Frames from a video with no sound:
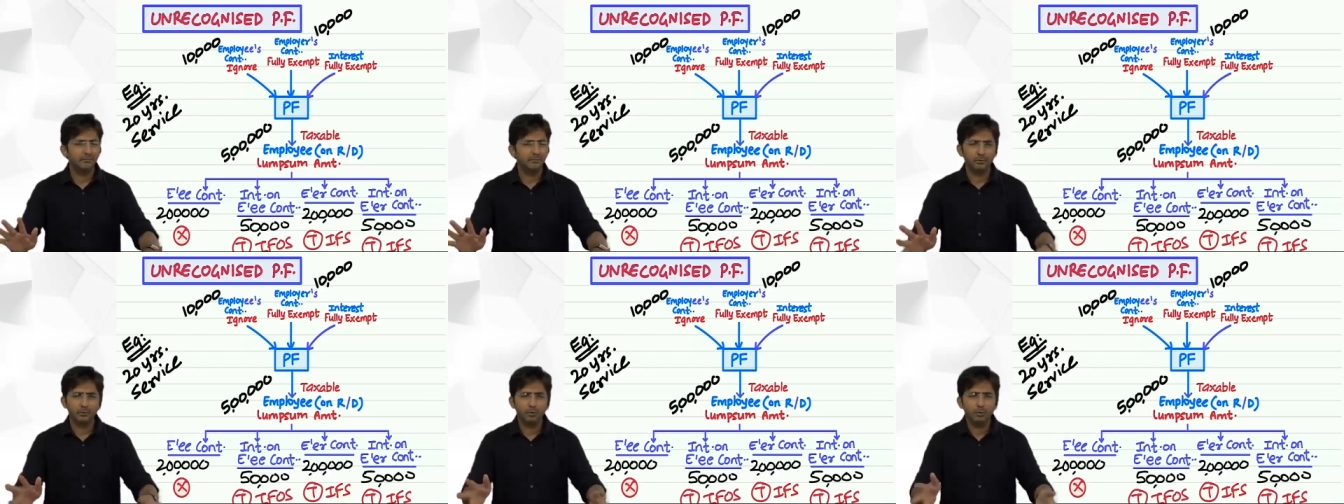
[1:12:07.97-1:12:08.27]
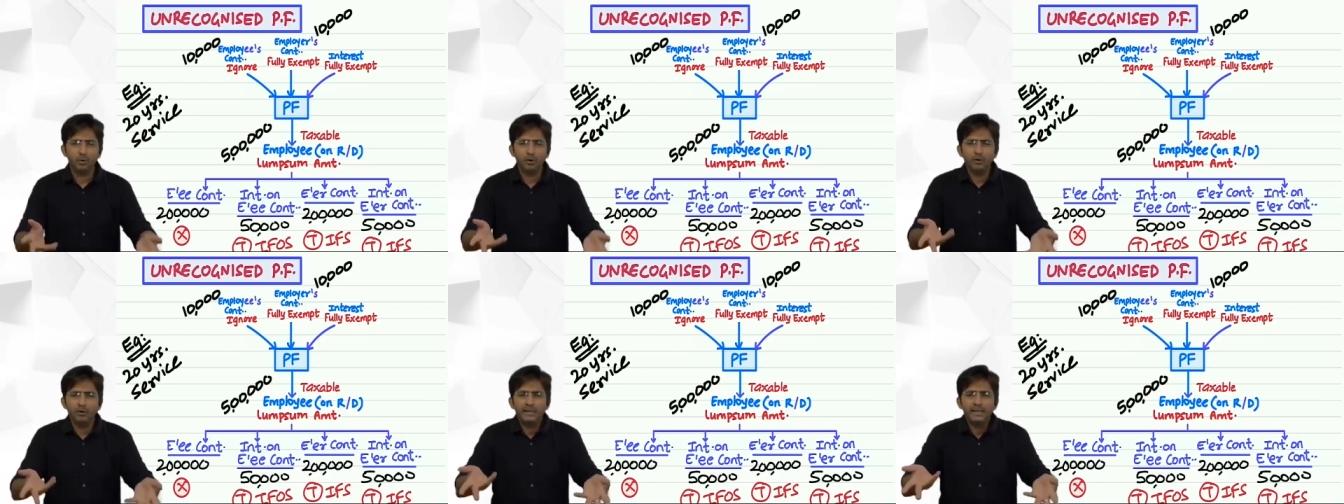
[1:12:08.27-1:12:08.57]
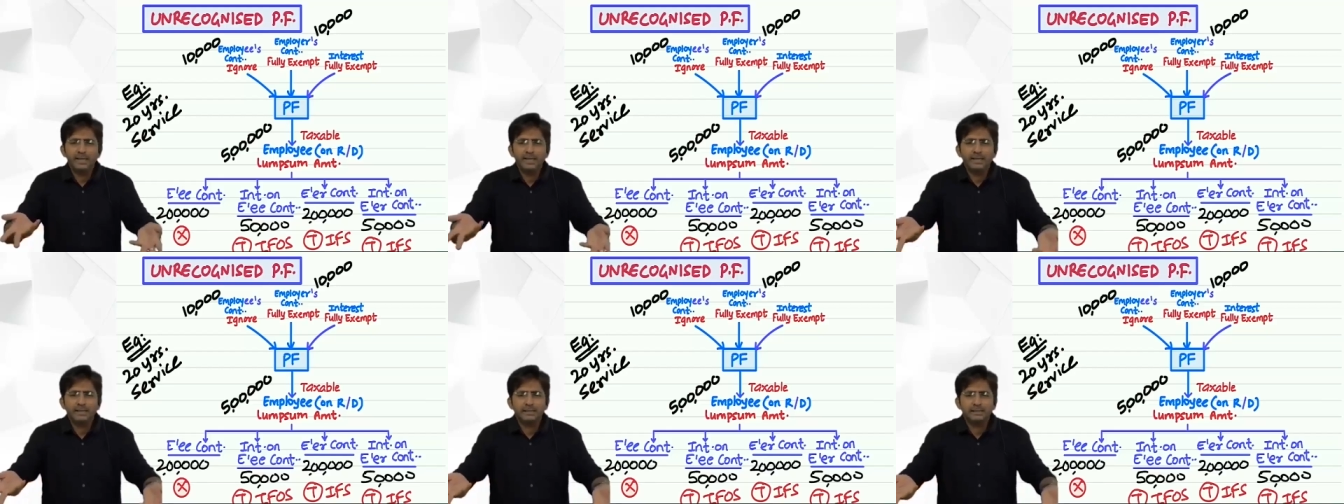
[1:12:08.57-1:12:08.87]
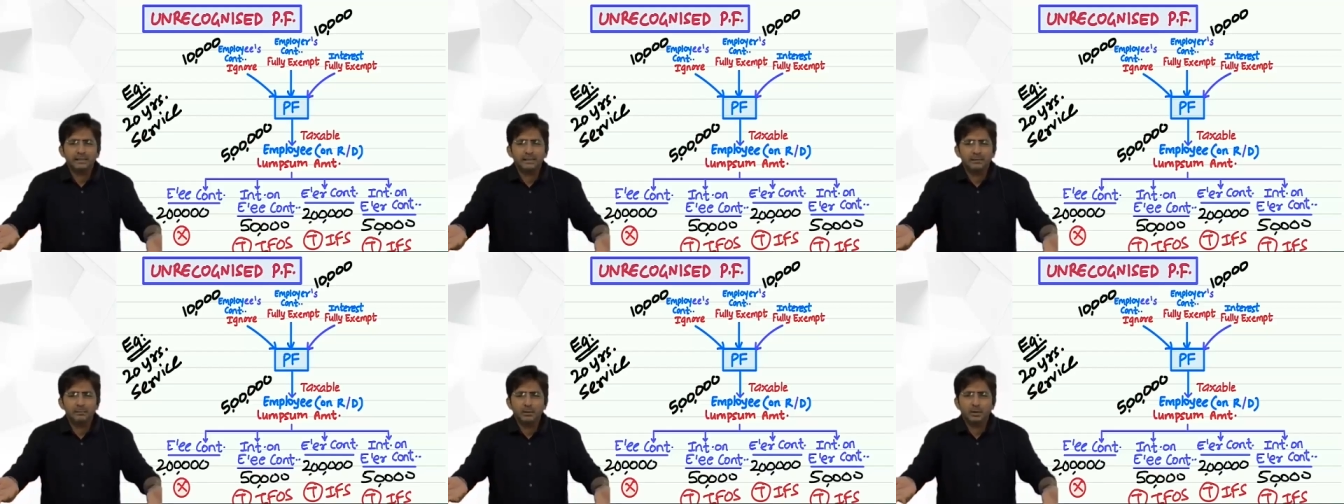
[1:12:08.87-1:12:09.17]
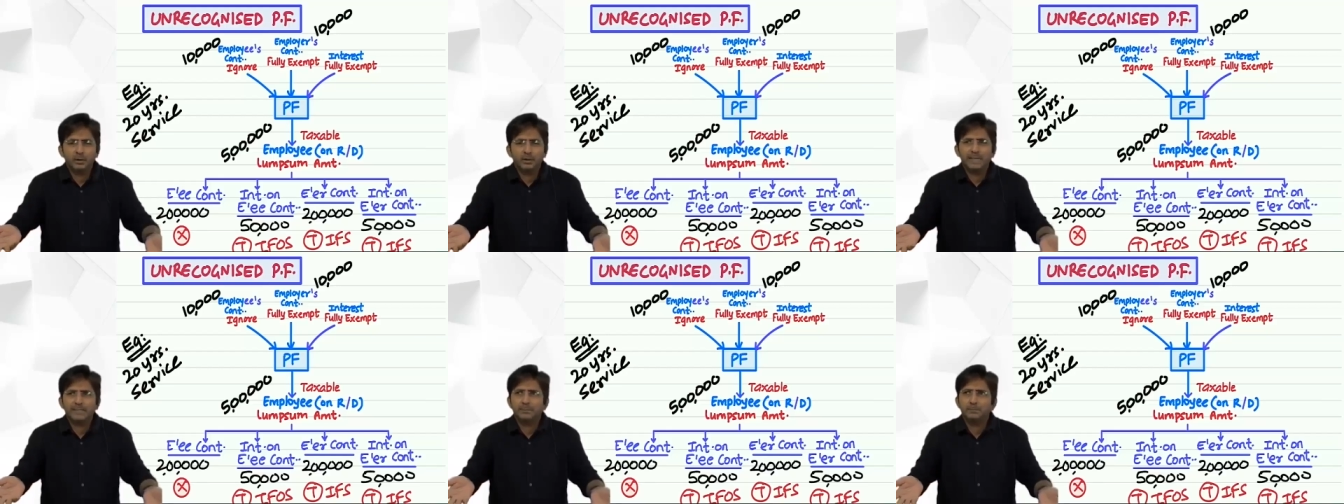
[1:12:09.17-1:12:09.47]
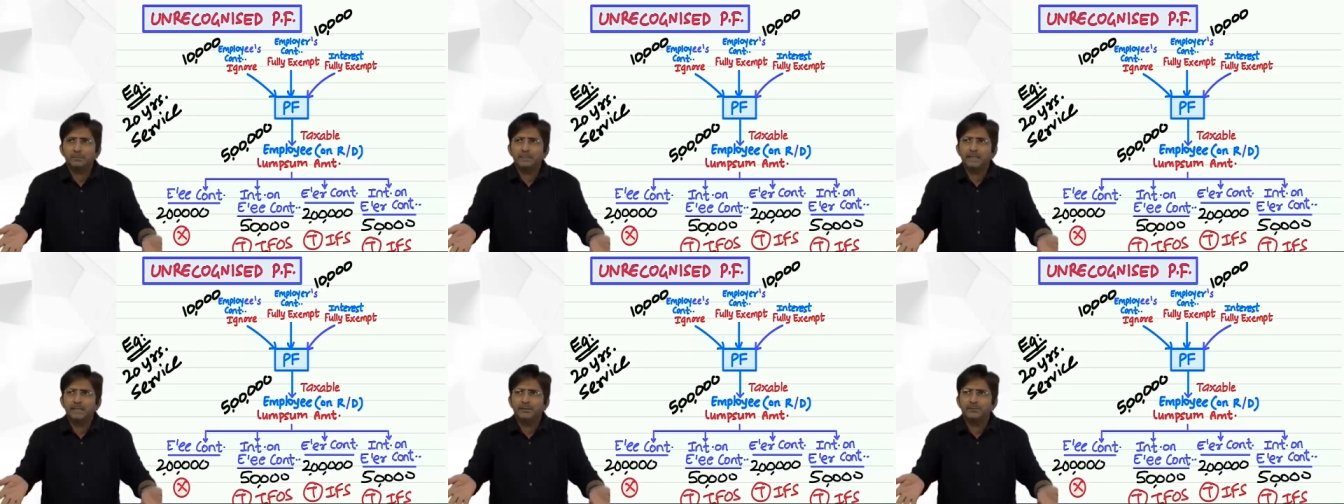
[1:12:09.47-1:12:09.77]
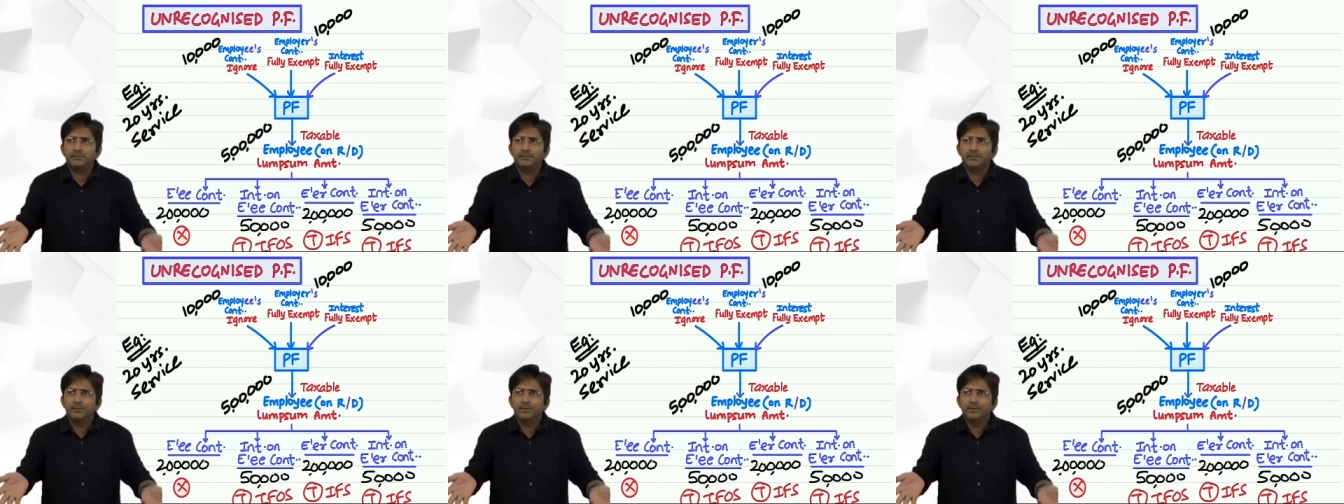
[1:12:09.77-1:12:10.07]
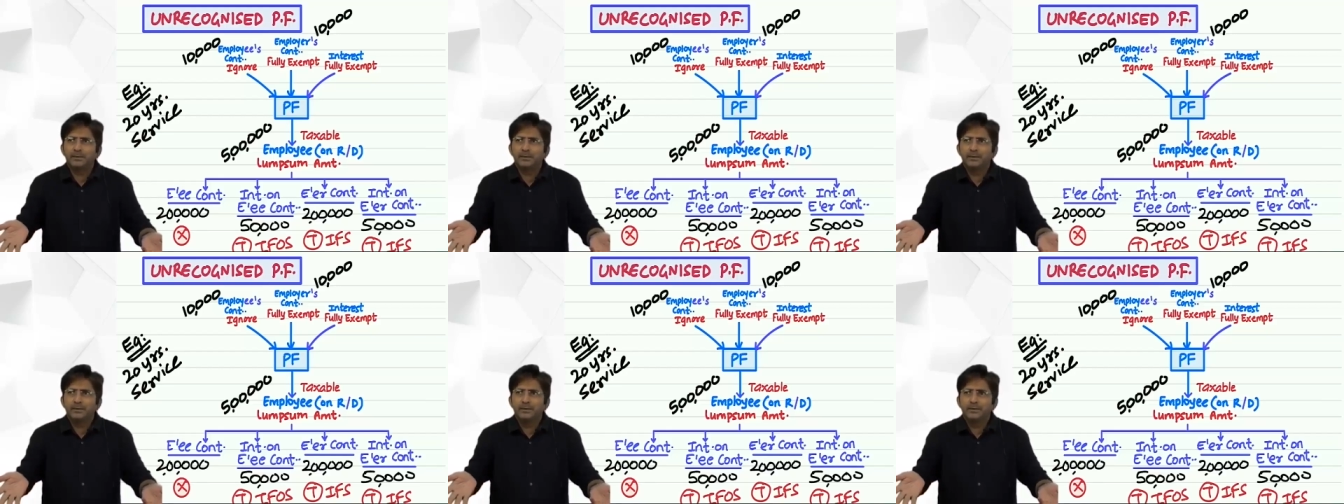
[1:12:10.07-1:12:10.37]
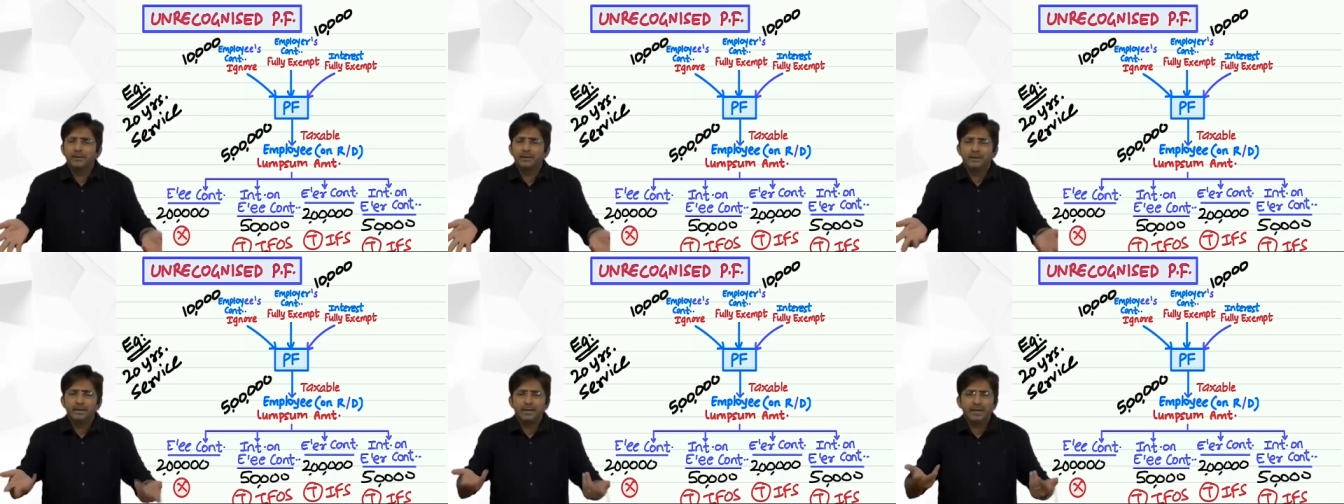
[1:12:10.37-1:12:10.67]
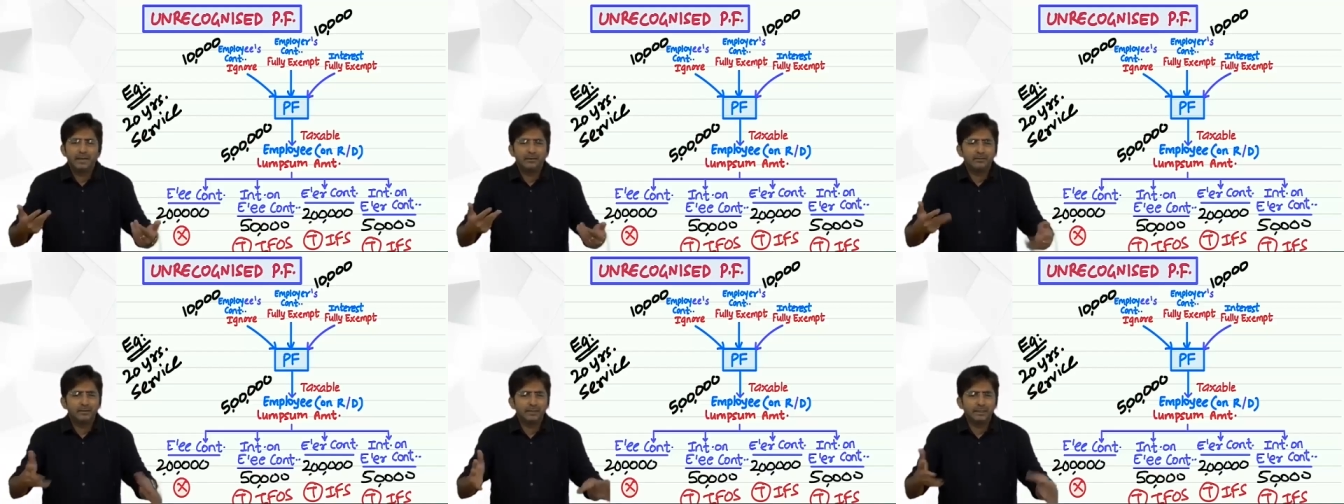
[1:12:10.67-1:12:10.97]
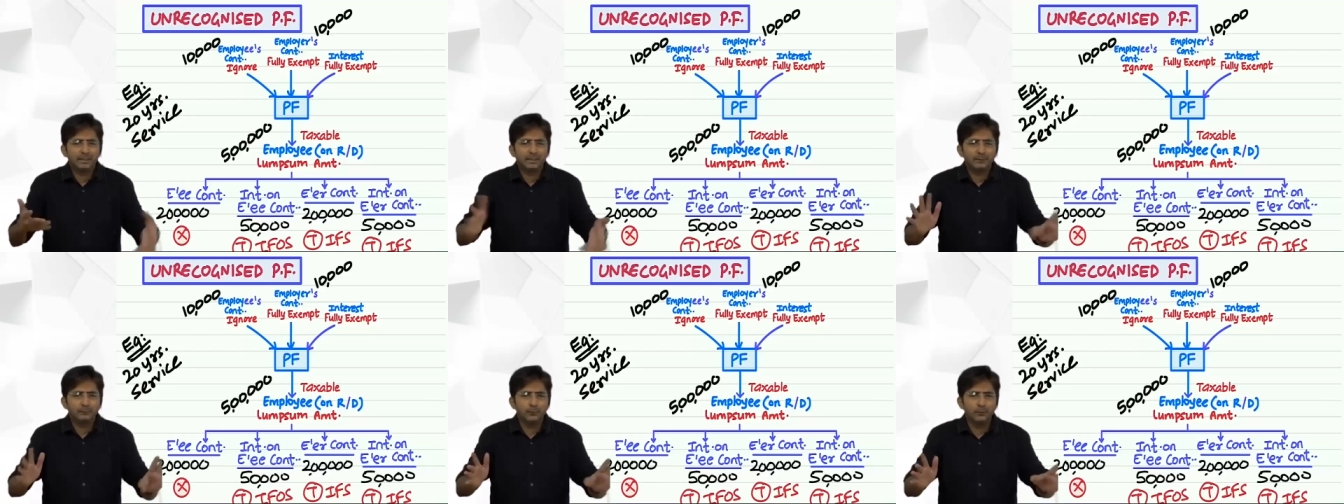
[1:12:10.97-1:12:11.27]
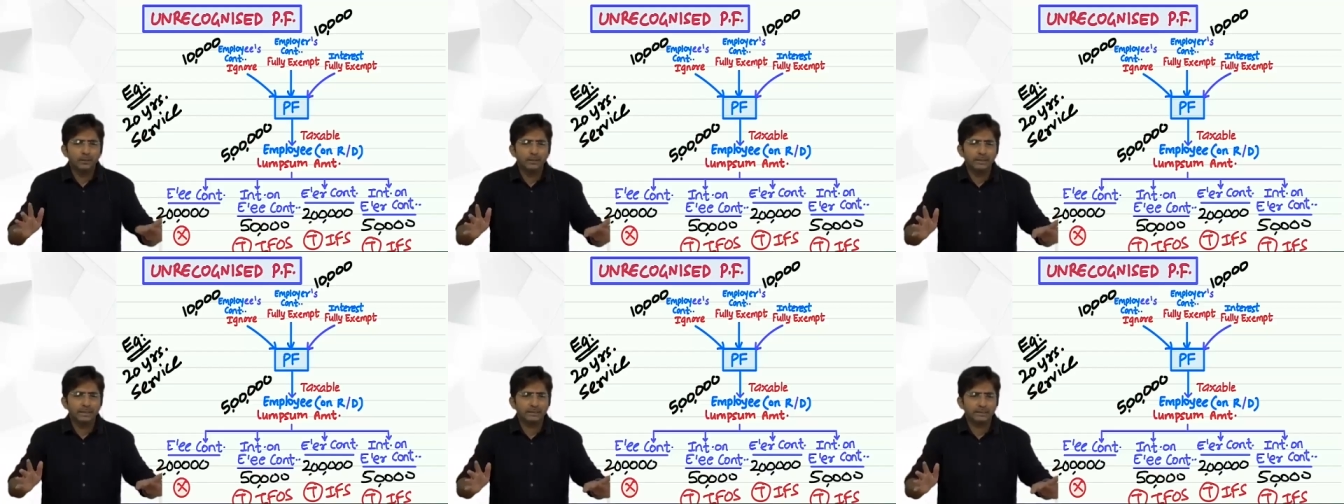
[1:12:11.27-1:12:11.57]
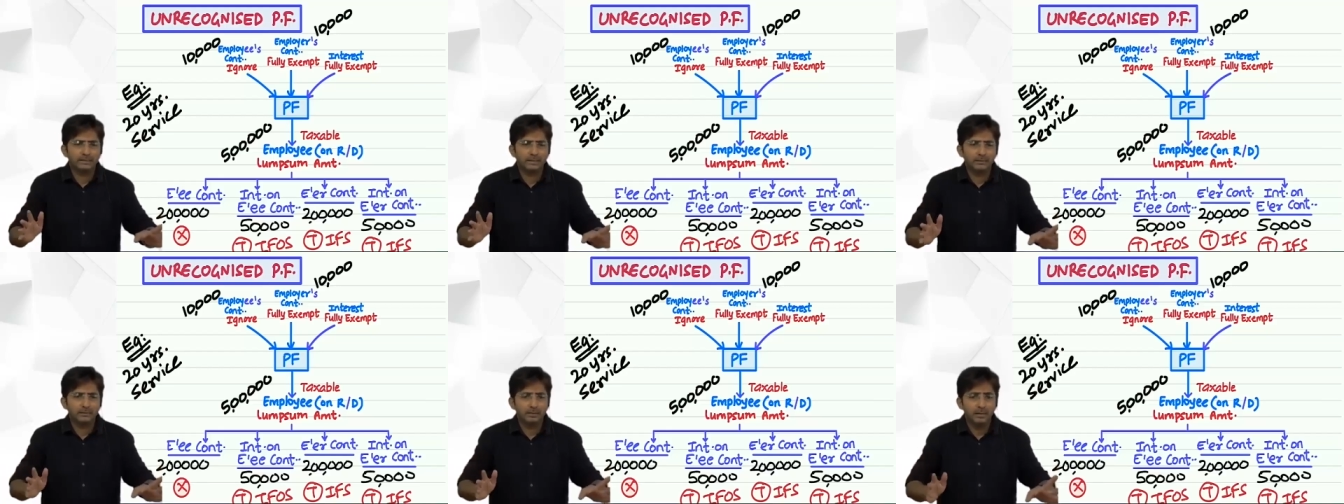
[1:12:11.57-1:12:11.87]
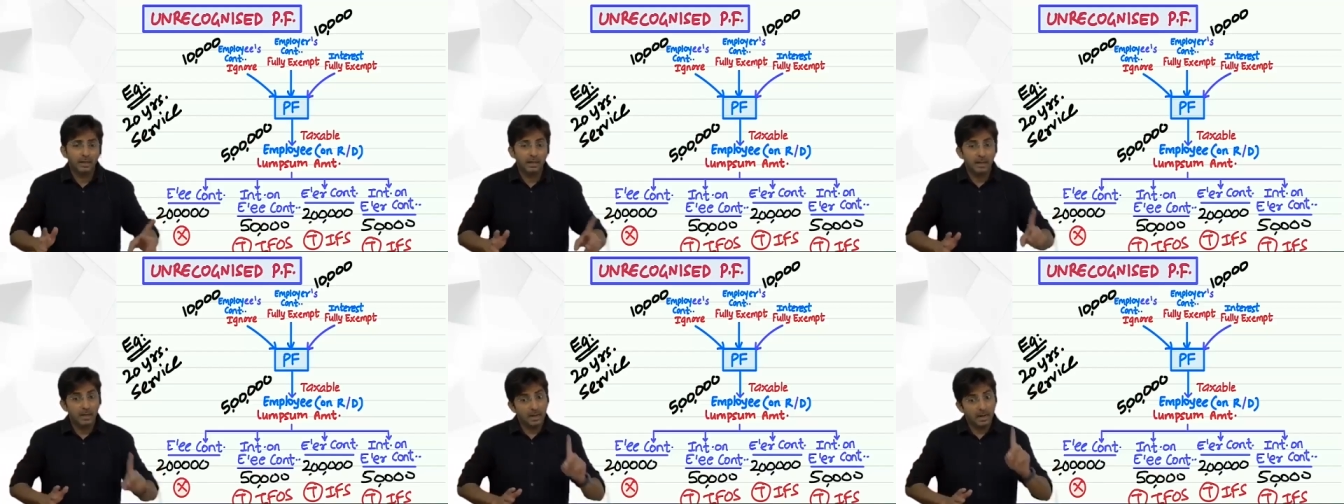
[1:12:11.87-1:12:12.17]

You don't need any sum, because SPF, everything is fully exempt.